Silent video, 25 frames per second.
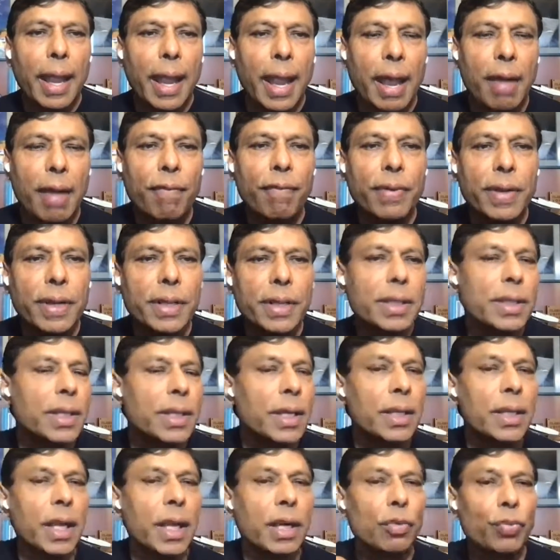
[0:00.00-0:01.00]

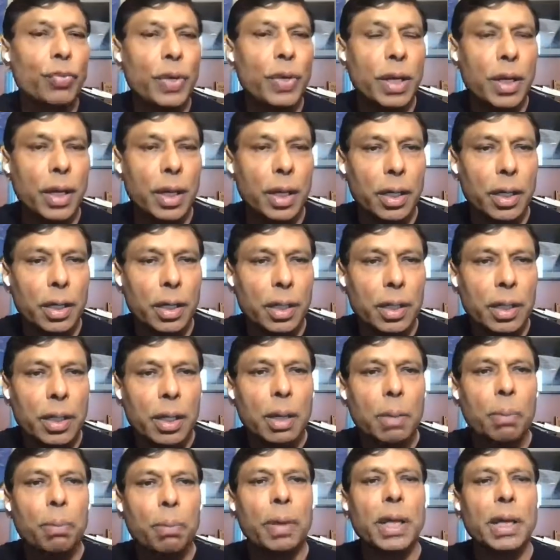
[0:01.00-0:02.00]
everything that we learn
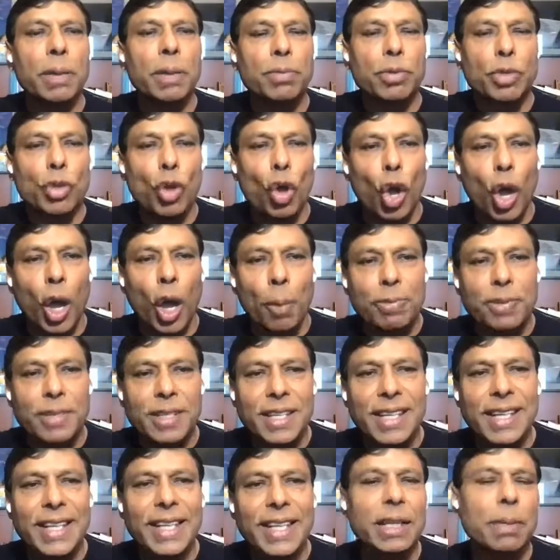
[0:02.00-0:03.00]
becomes
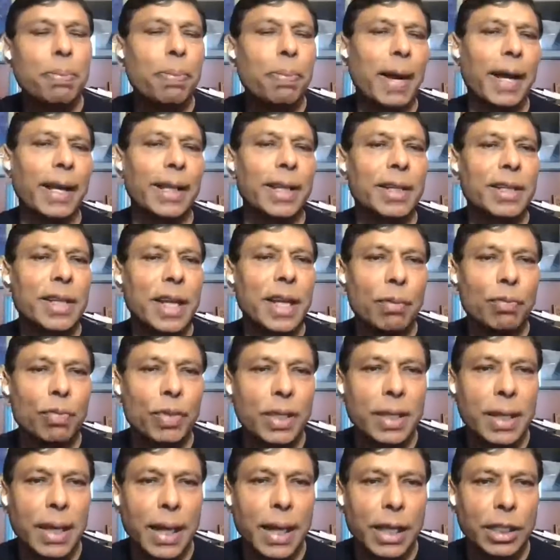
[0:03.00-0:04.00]
obsolete by the time
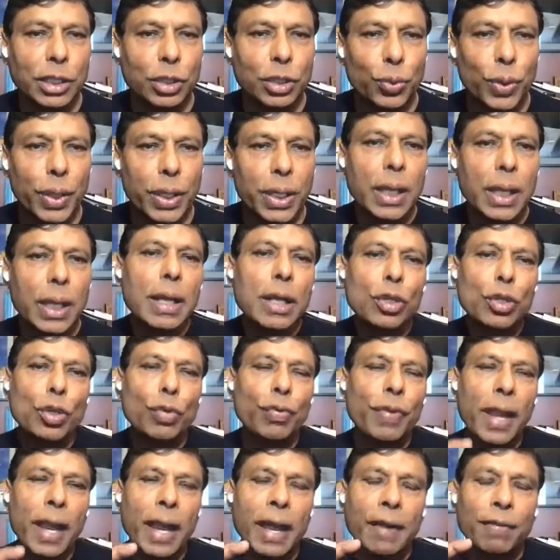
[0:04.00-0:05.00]
we graduate. So
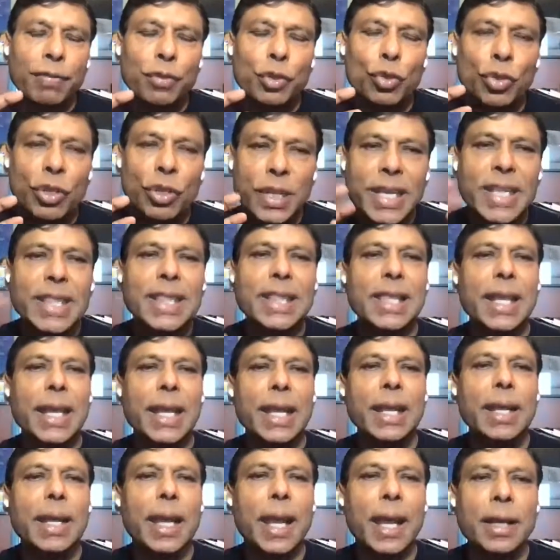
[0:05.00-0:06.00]
we have to
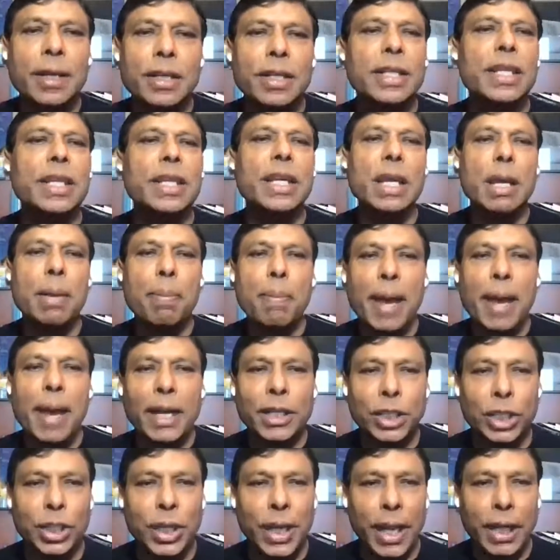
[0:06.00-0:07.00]
rethink and
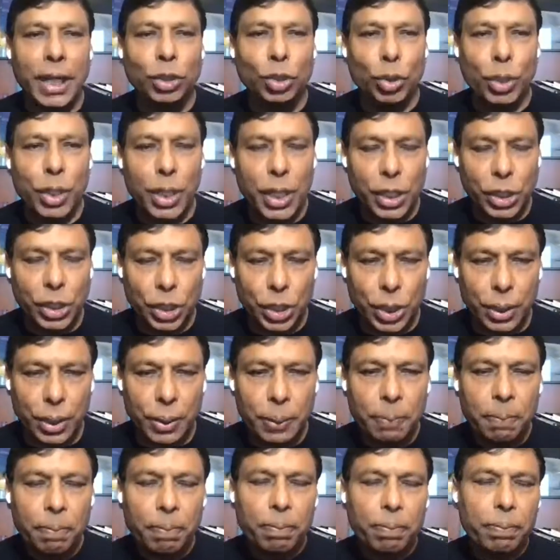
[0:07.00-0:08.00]
reimagine
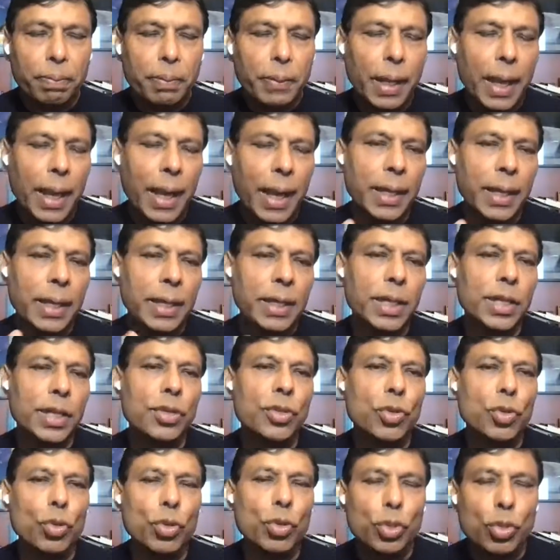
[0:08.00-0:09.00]
education. And it
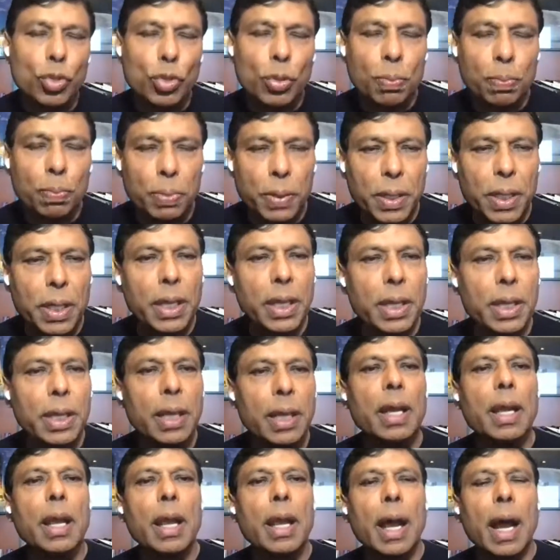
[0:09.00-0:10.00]
is going to
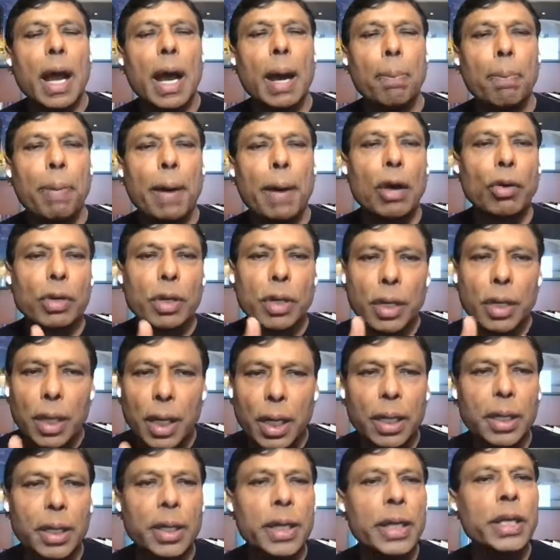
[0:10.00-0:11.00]
be about
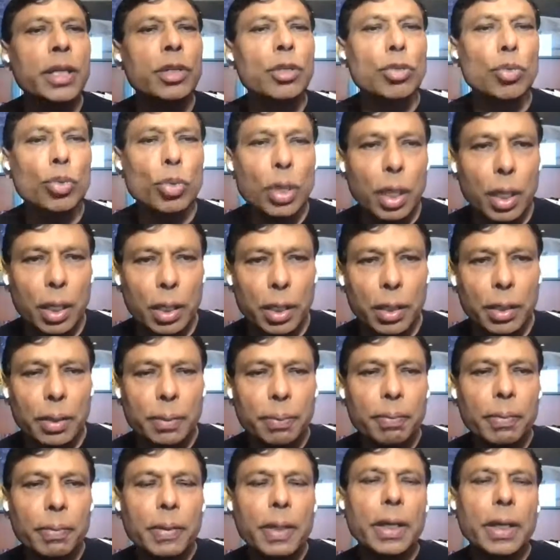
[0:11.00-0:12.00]
learning to learn,
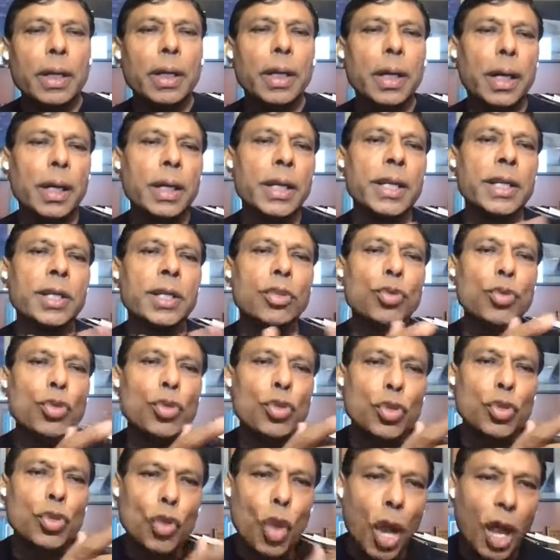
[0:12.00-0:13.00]
learning to
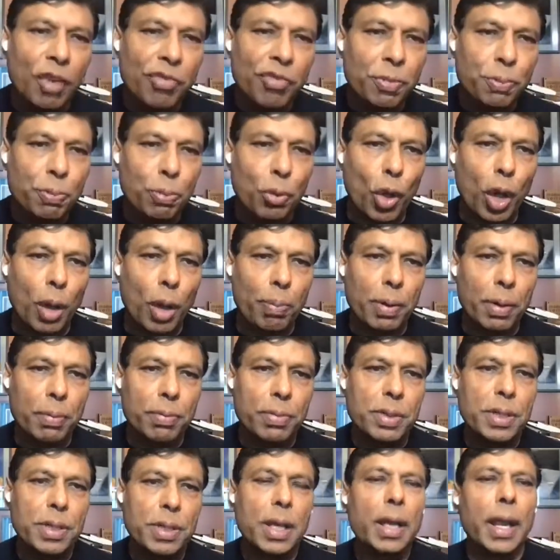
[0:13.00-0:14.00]
solve
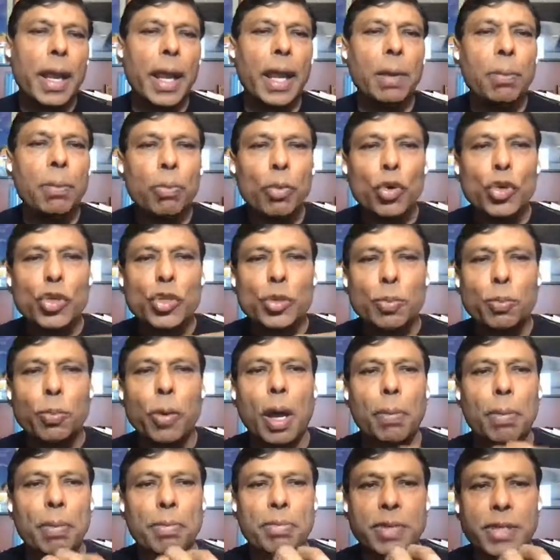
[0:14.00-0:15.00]
problems. And most
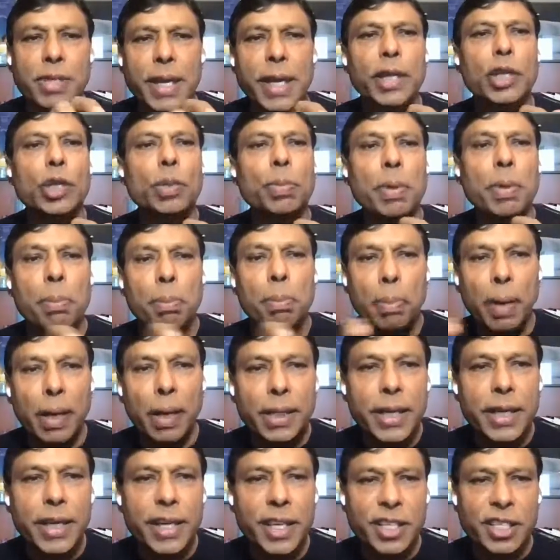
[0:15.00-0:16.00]
problems tend to be
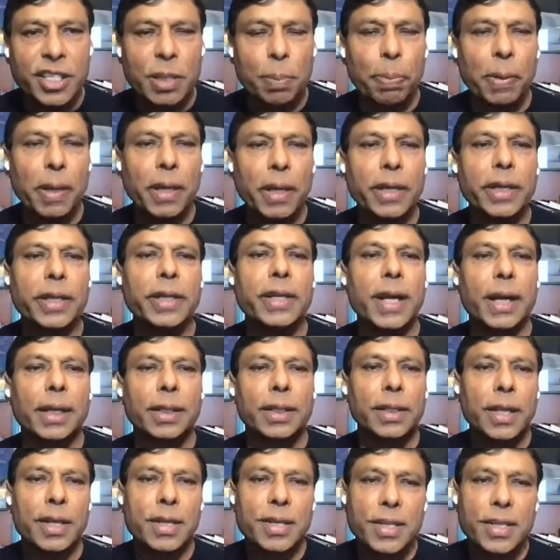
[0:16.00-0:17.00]
multidisciplinary
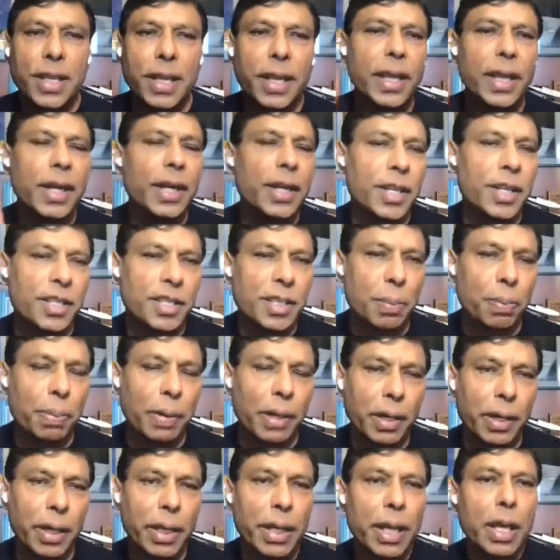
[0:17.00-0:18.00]
rather than single
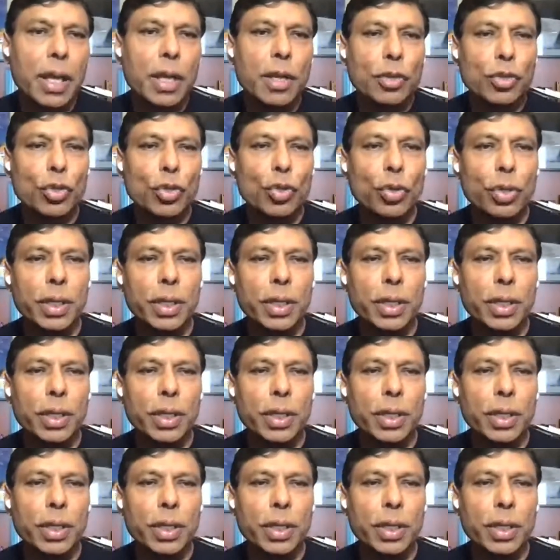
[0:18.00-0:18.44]
disciplinary. So,